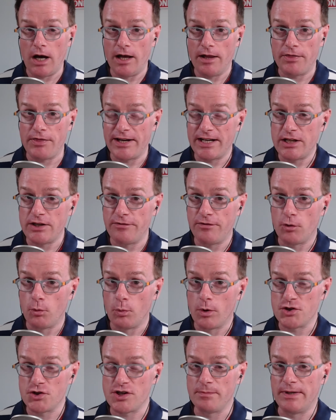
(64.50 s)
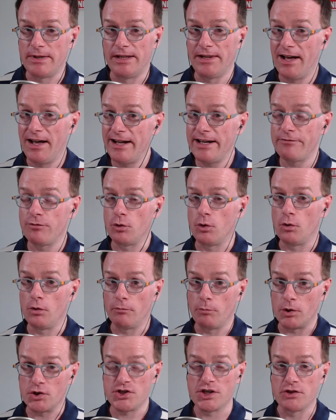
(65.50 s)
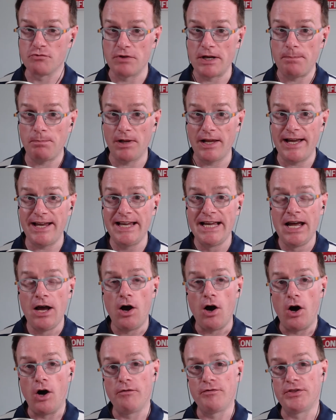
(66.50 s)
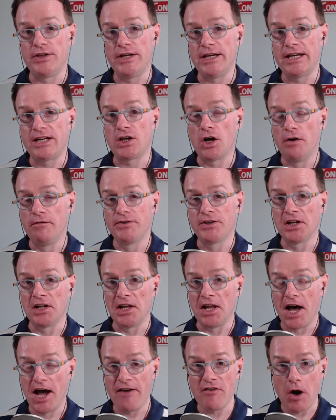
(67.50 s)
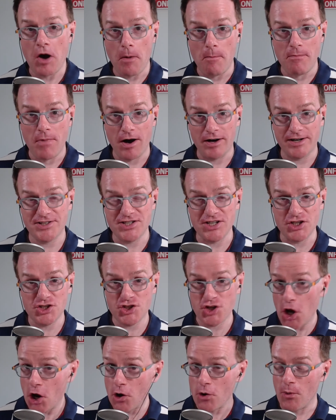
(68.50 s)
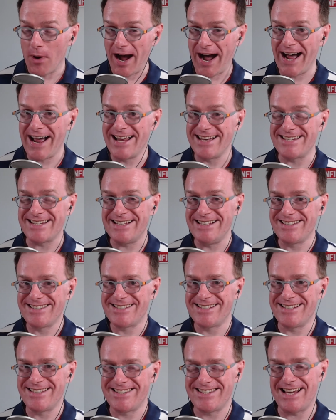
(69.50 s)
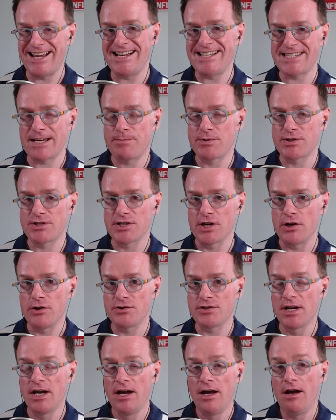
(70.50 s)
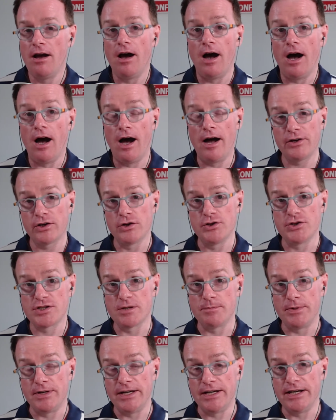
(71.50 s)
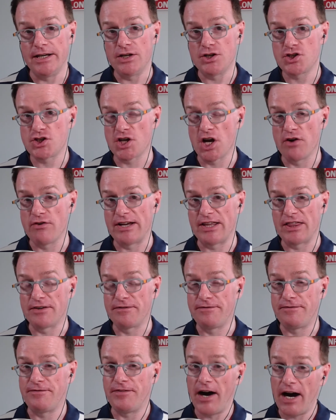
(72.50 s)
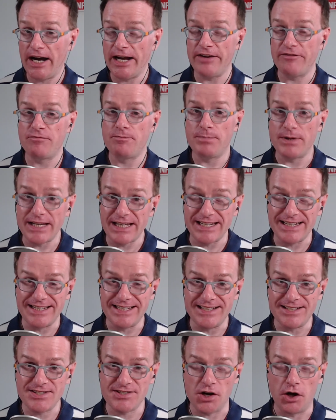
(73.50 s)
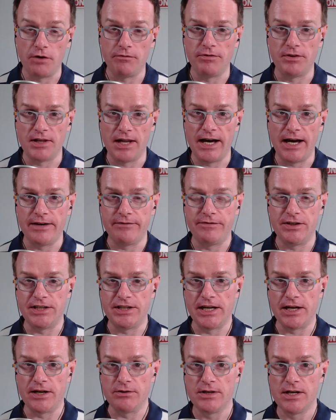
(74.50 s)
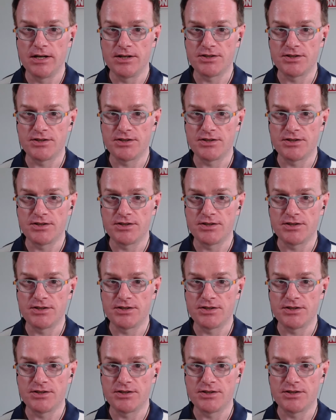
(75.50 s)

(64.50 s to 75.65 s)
Thank you for watching me live or watching the replay of the Confident Live Marketing Show. And in today's episode, I'm going to be sharing the 5 Ps of live video.